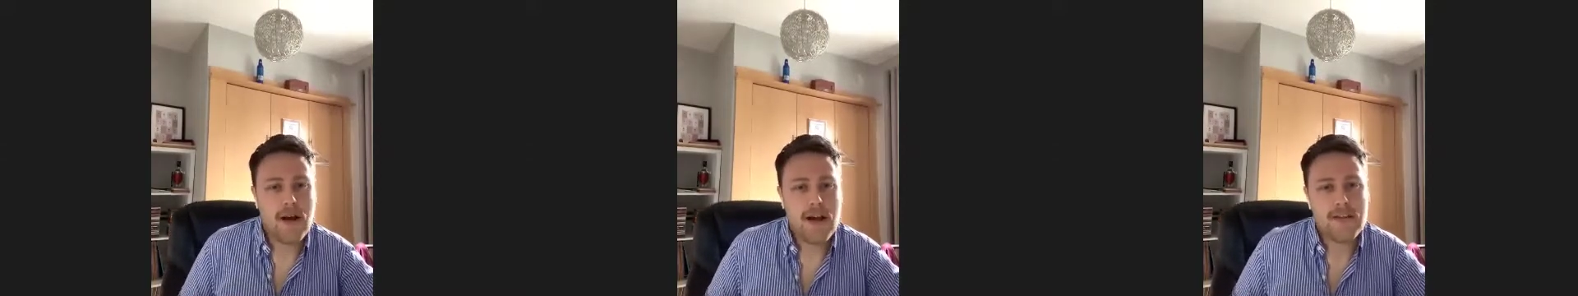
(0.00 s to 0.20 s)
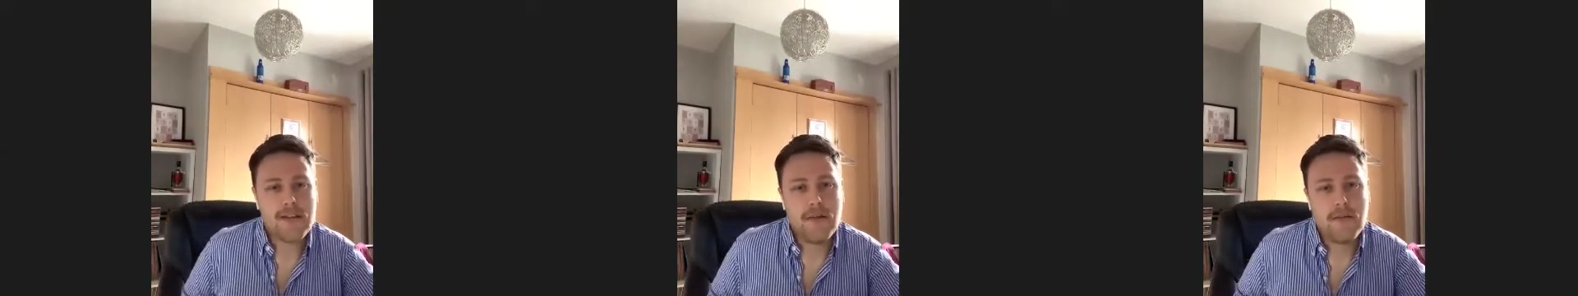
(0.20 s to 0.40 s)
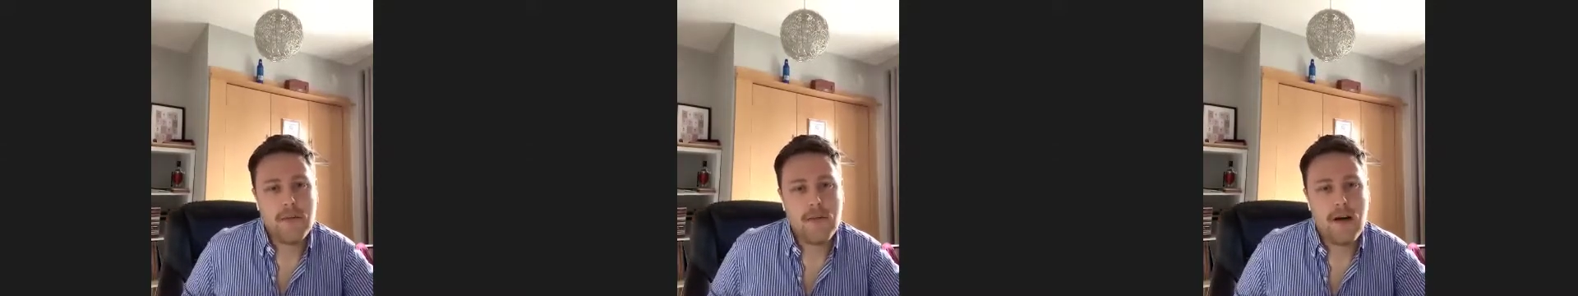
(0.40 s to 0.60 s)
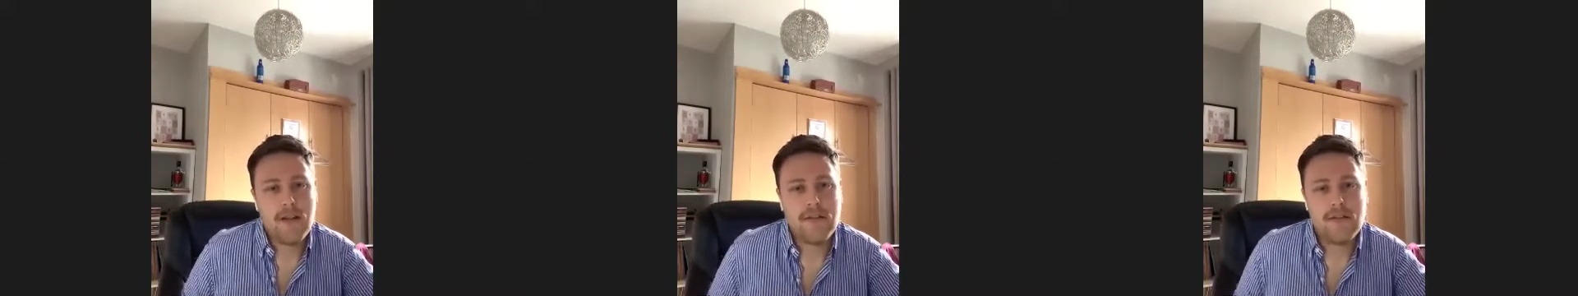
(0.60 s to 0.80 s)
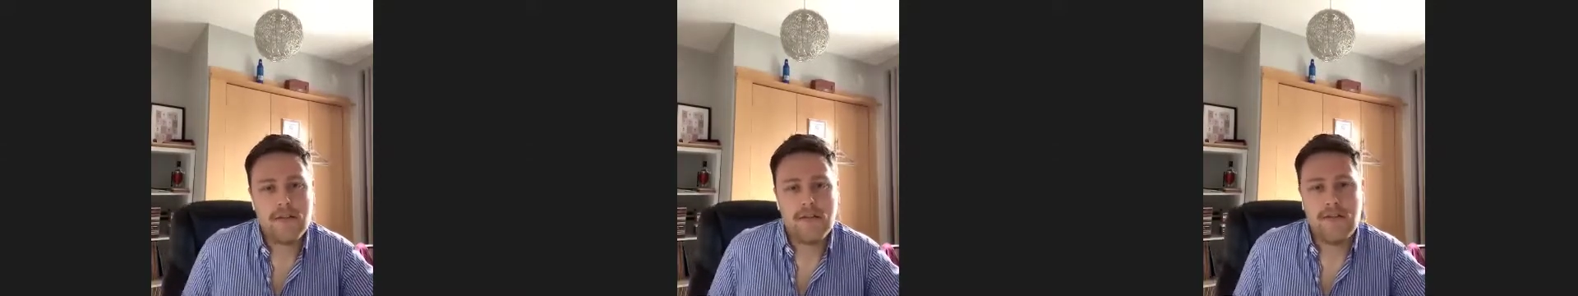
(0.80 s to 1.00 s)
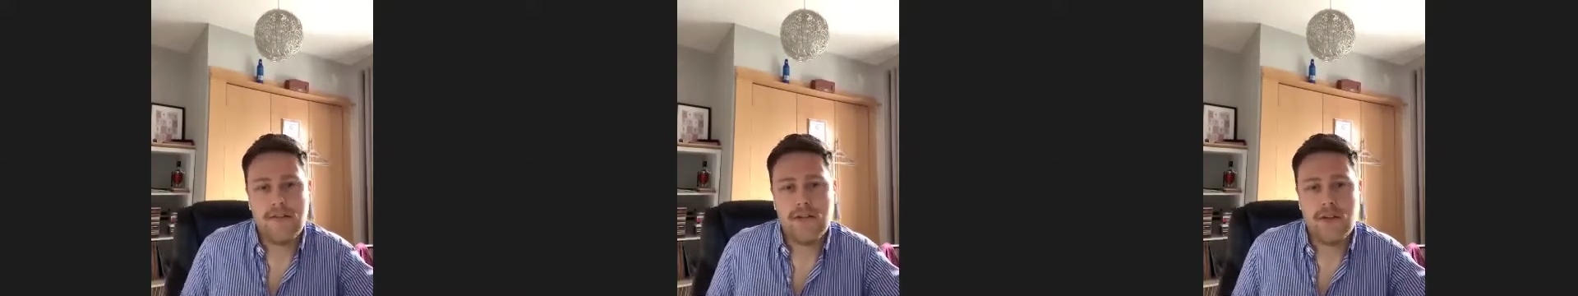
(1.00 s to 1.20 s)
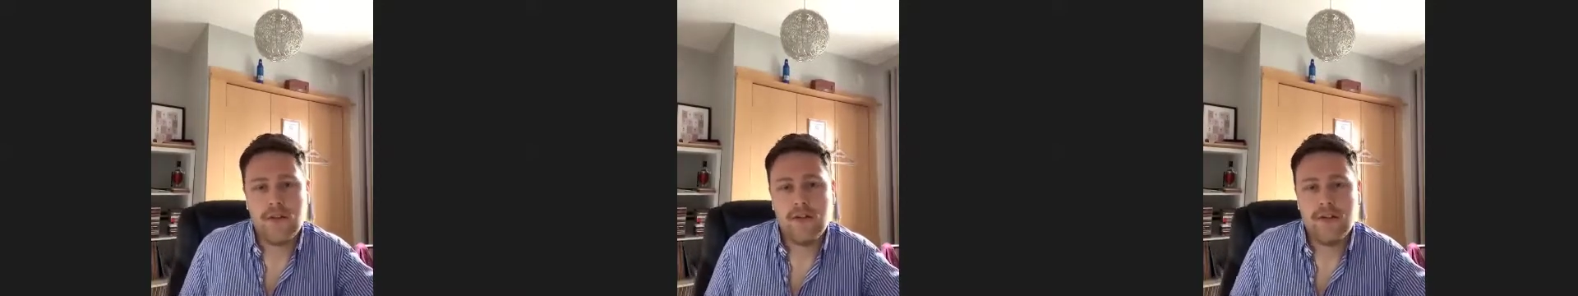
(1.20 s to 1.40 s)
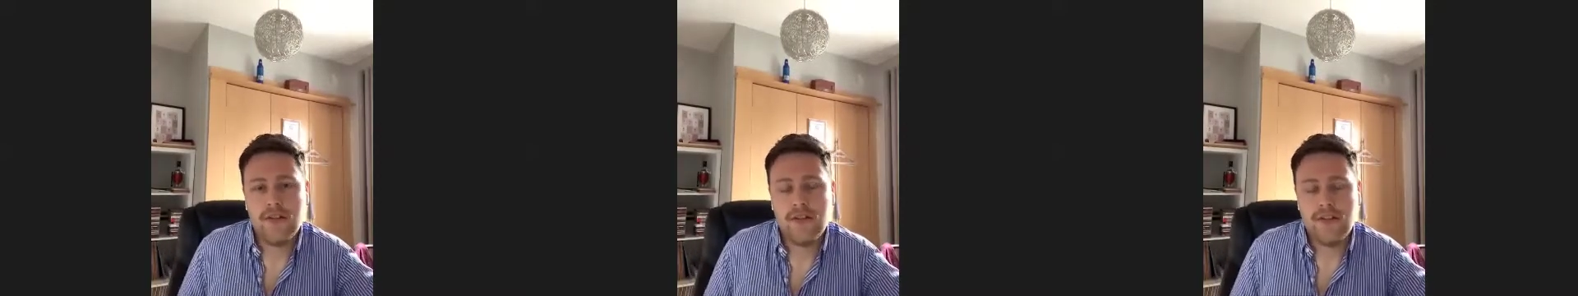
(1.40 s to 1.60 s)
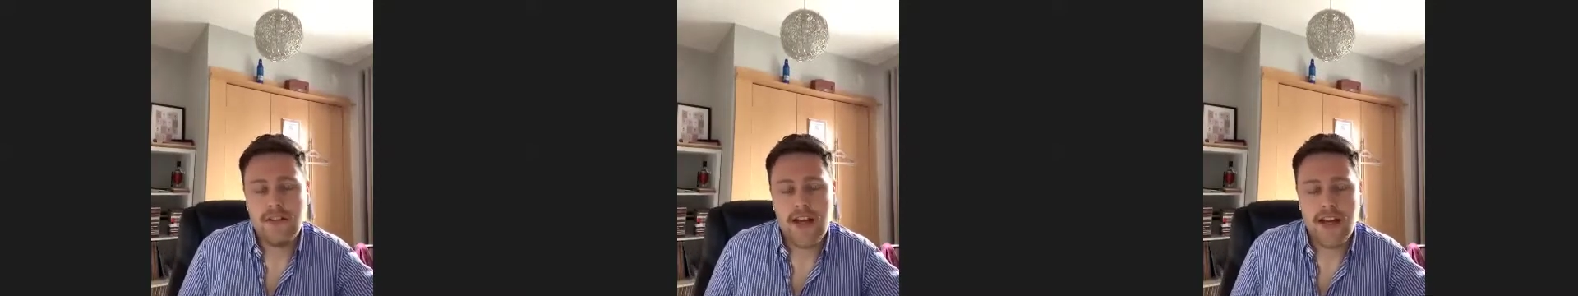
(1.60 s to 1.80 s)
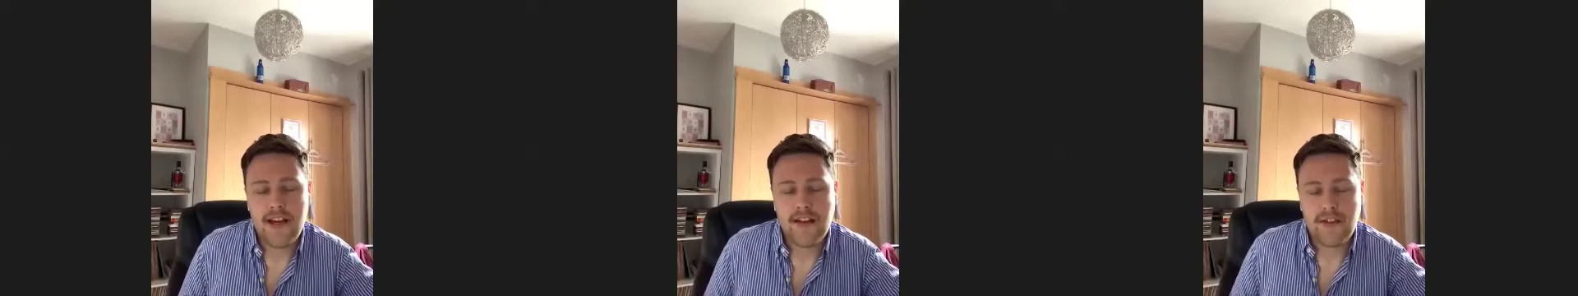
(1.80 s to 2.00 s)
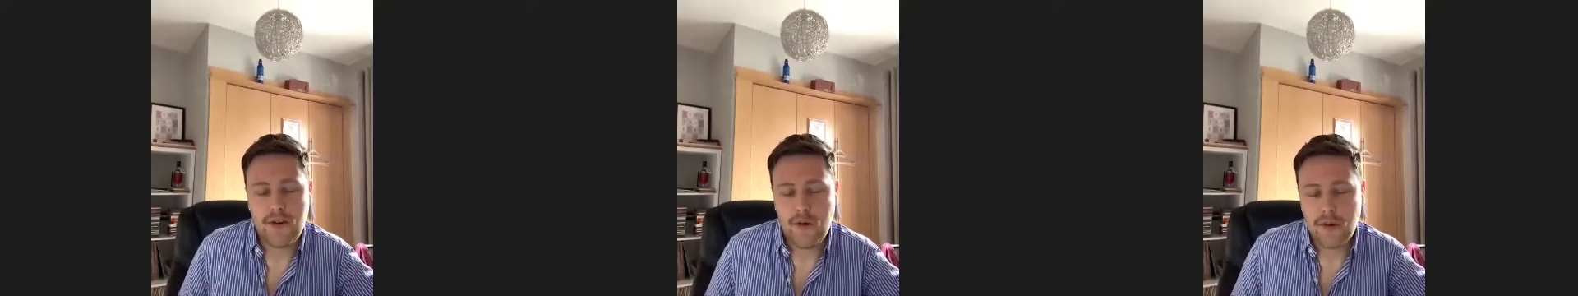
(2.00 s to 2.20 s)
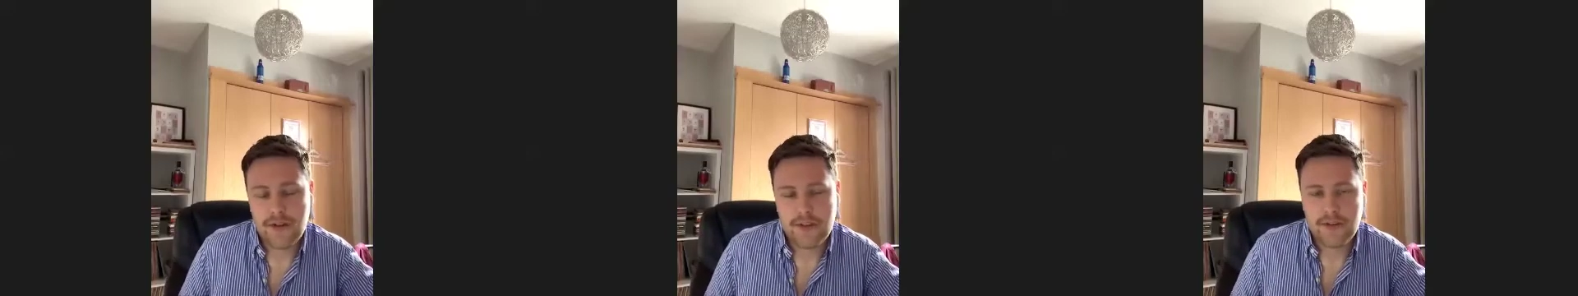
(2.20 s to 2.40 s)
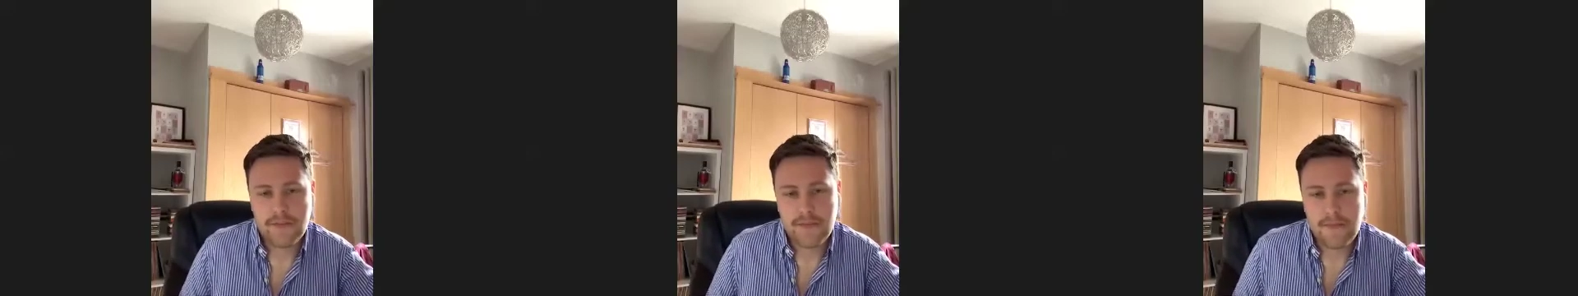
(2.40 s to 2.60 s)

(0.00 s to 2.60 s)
past couple of months. So, any thoughts?